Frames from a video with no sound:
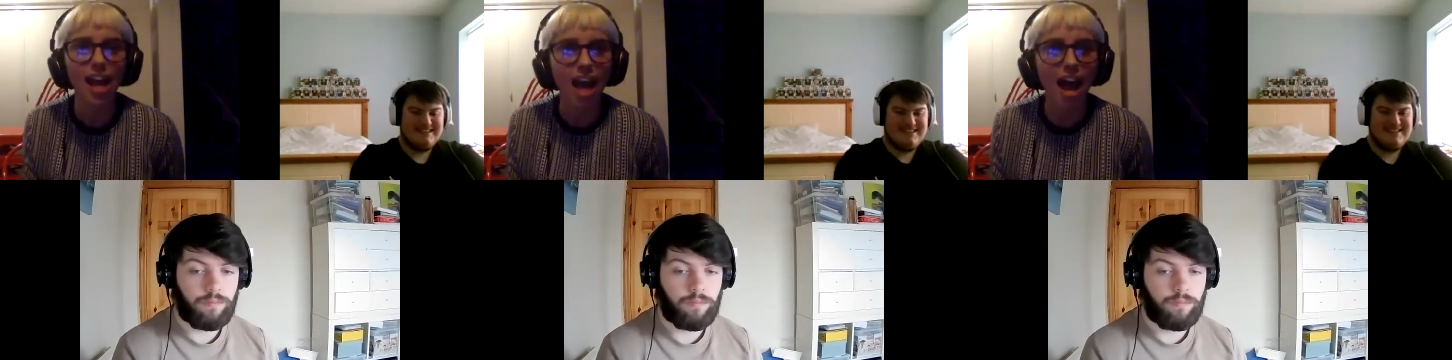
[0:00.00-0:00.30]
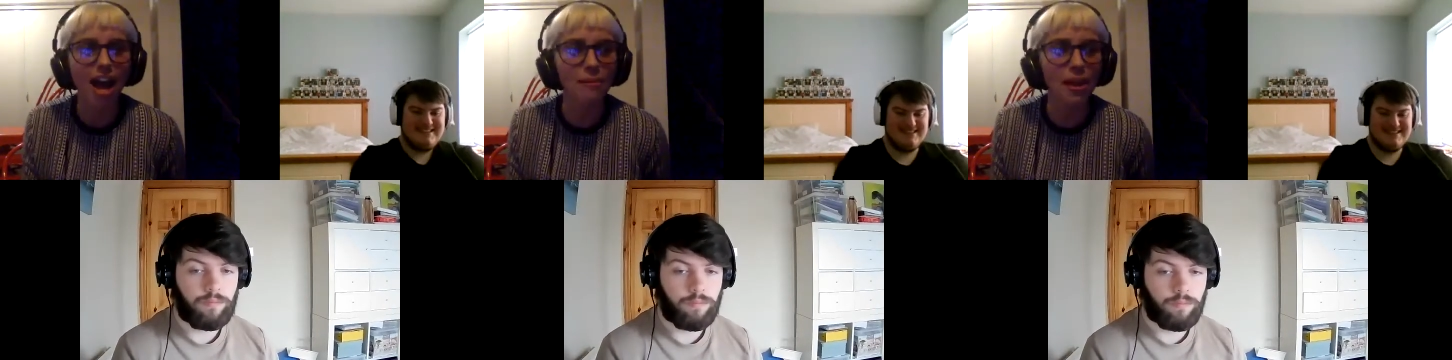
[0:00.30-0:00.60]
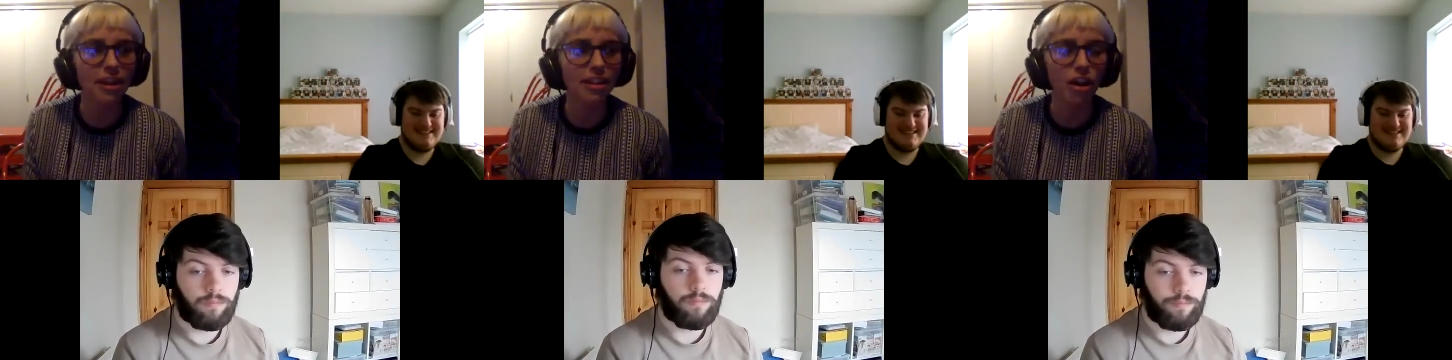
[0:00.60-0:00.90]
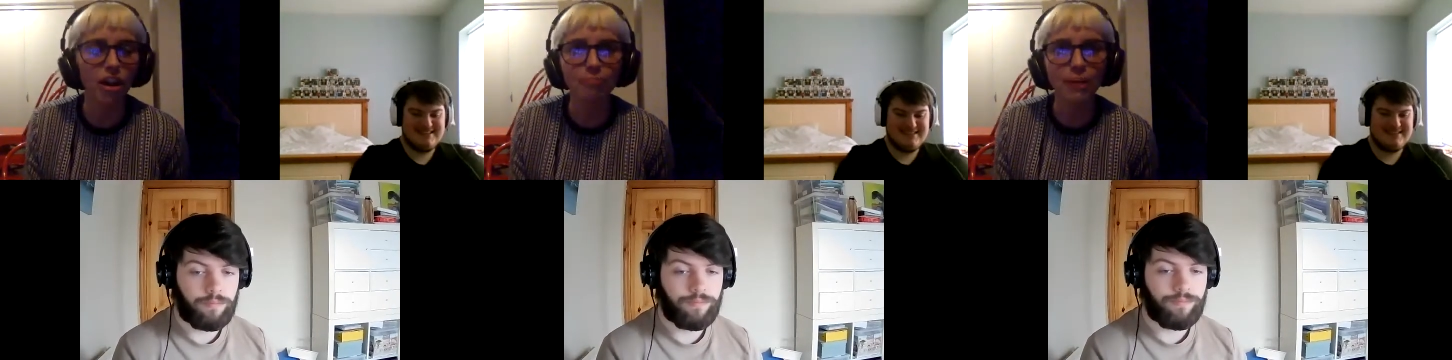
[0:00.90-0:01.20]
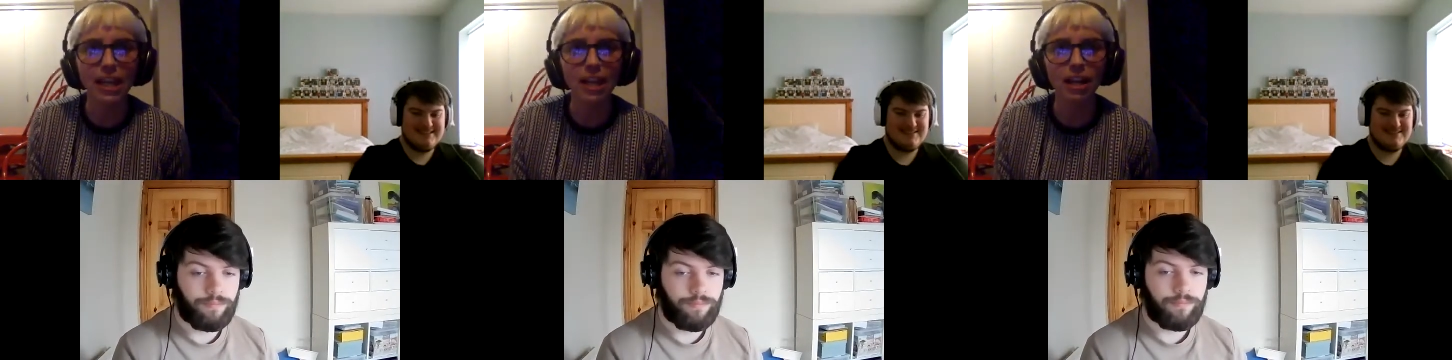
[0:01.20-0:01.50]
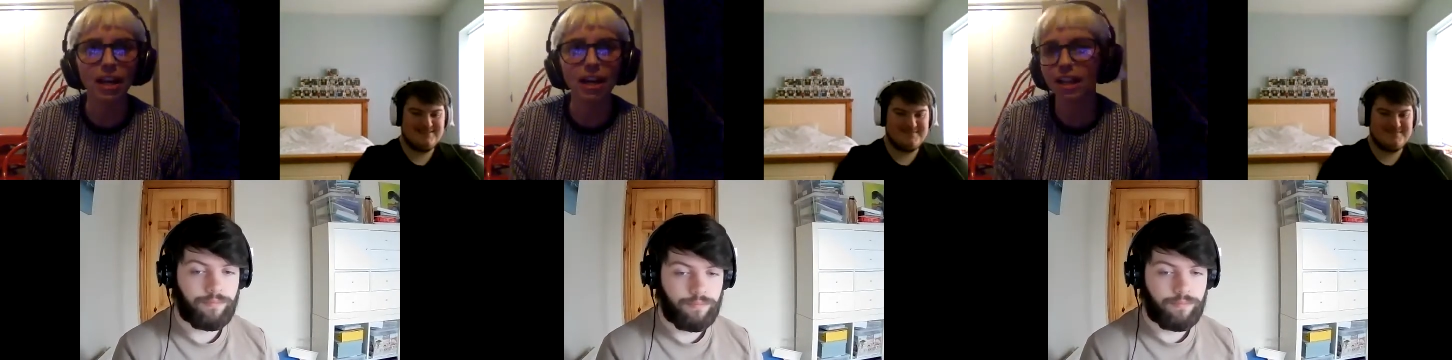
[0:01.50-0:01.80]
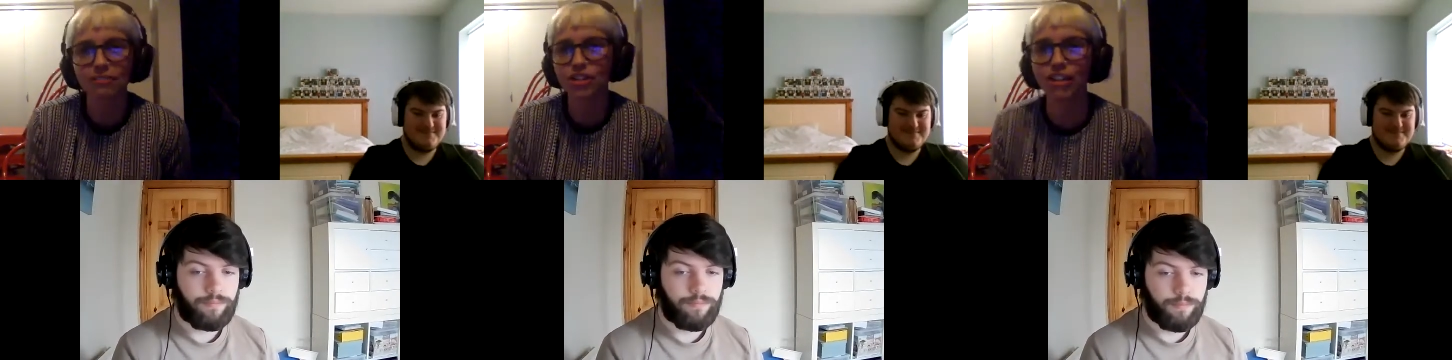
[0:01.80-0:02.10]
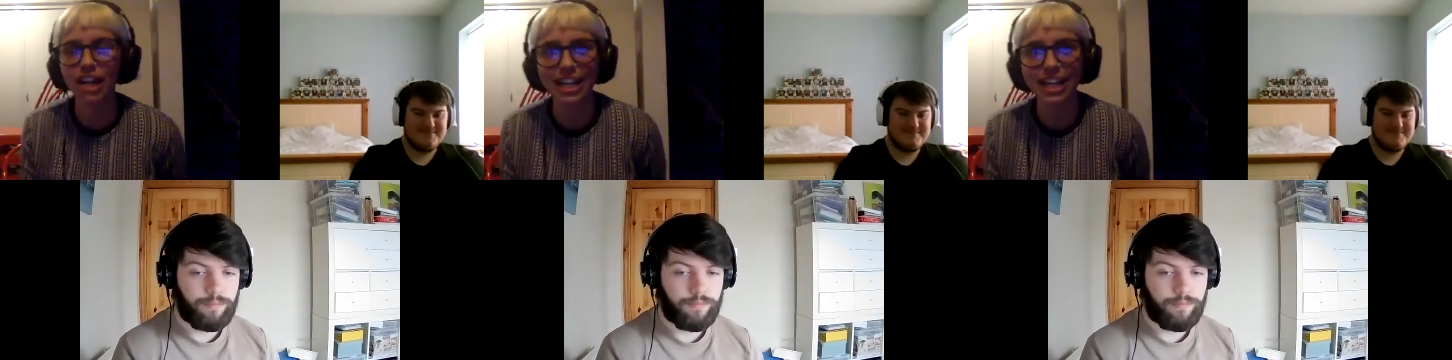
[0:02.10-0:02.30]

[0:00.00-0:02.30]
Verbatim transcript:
Speaker 1: And I loved Karate